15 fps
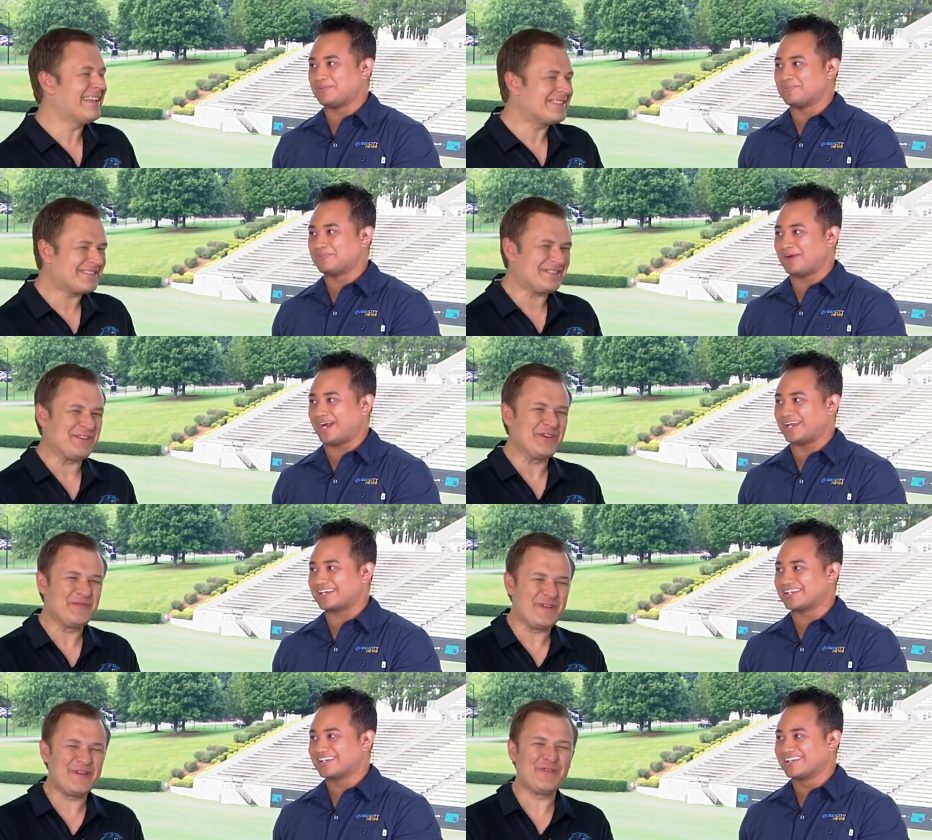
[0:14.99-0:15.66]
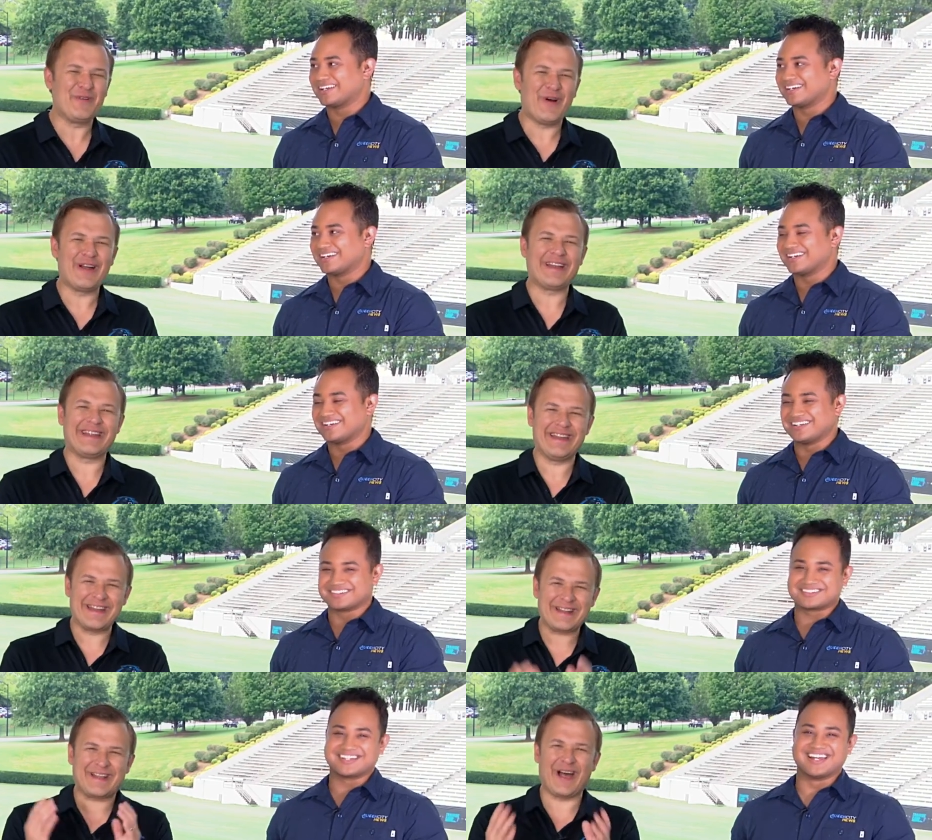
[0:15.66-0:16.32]
Speaker 1: He's Q B one.
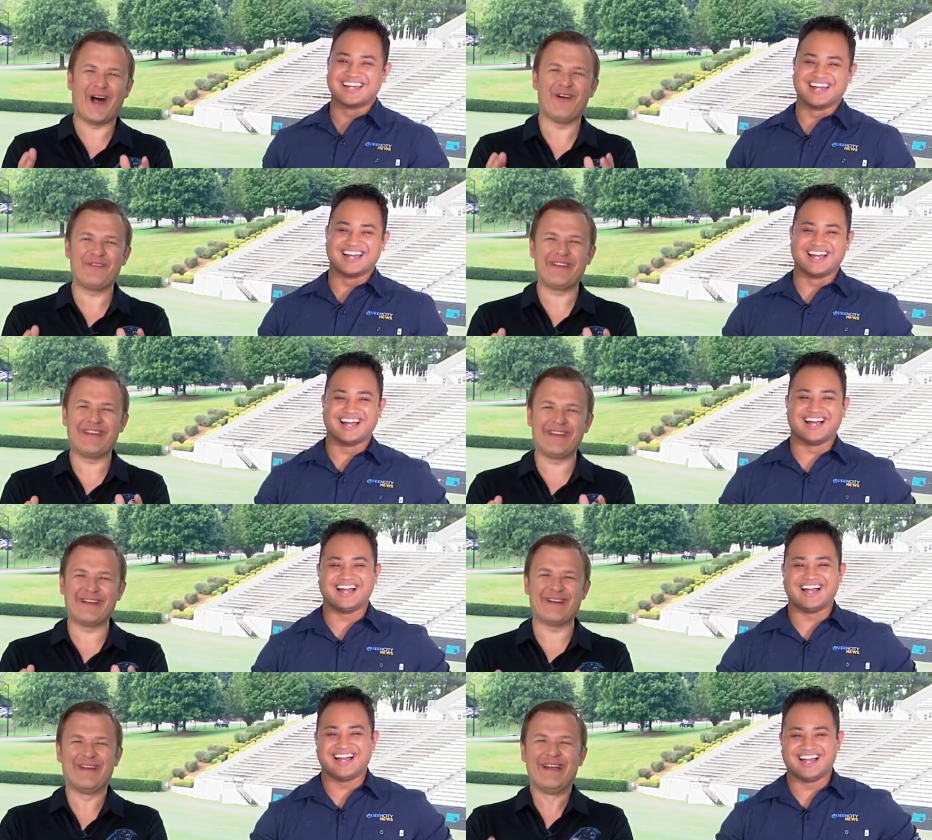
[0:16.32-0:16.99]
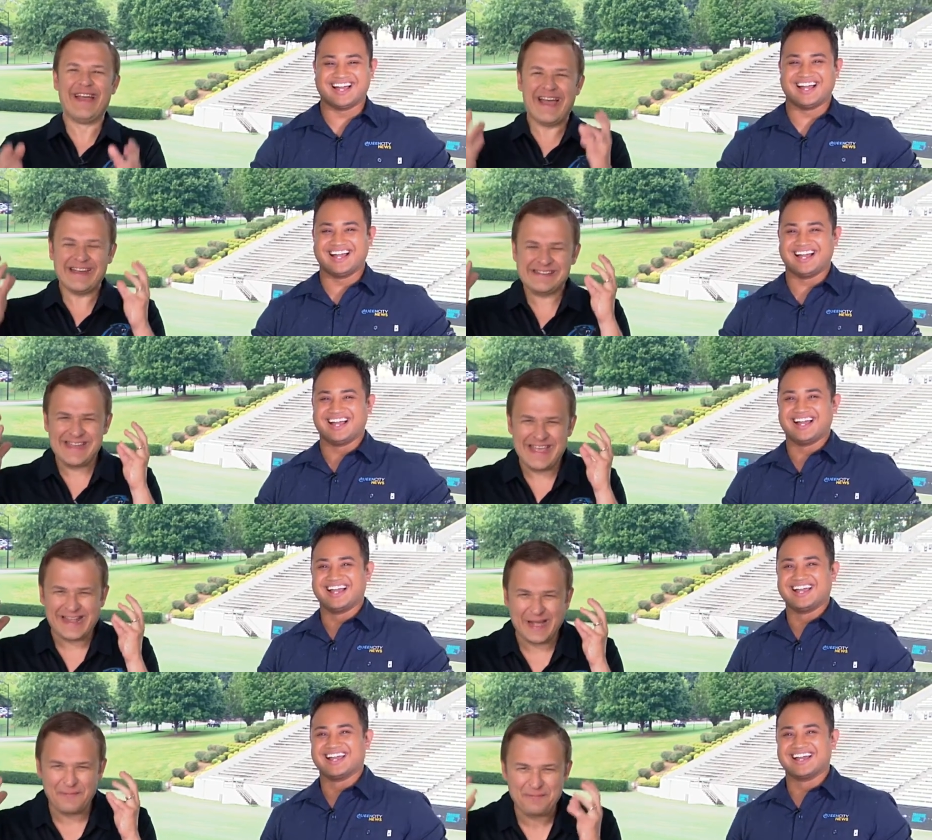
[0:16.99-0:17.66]
He's come here and
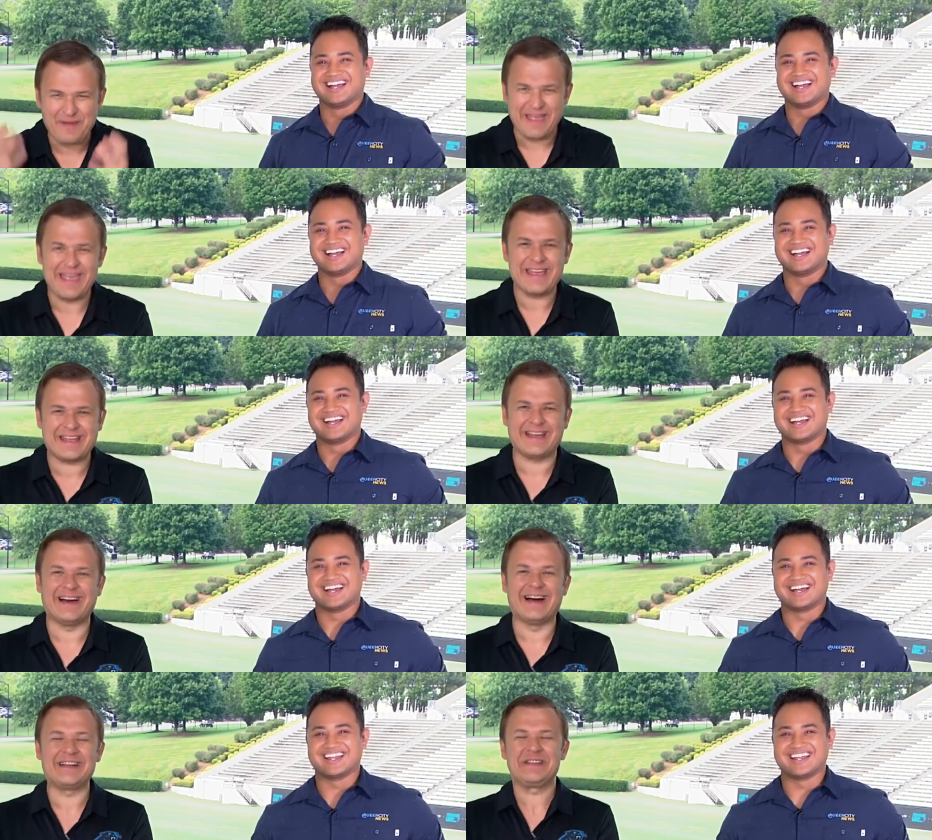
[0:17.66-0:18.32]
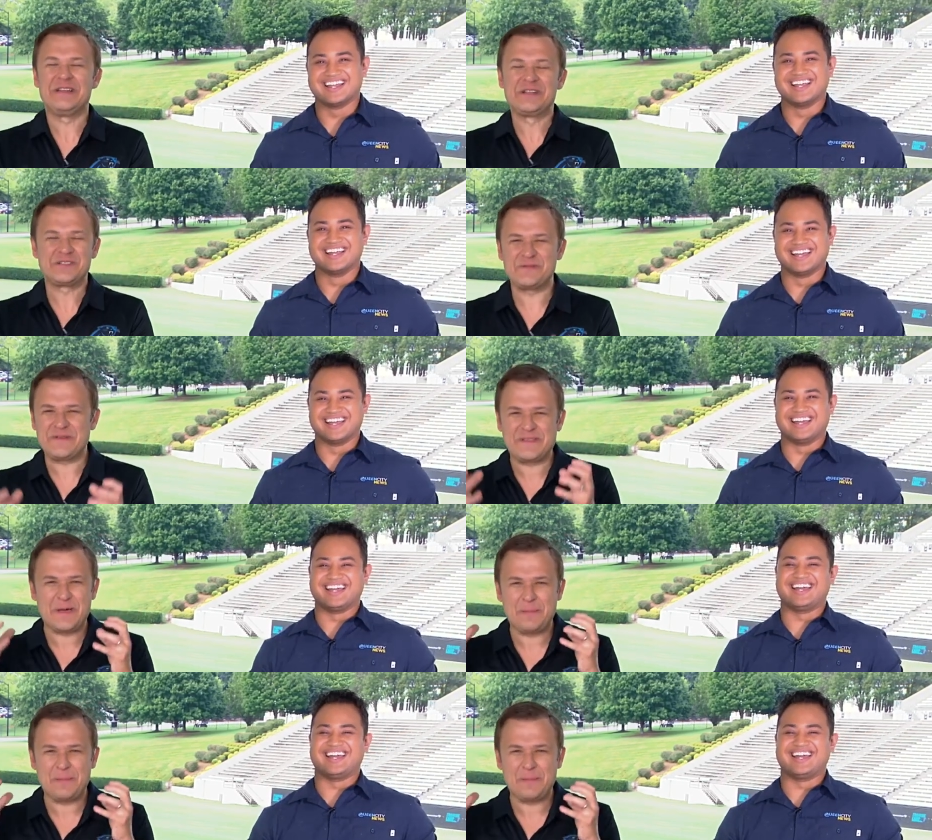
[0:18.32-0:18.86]
take a pay cut to be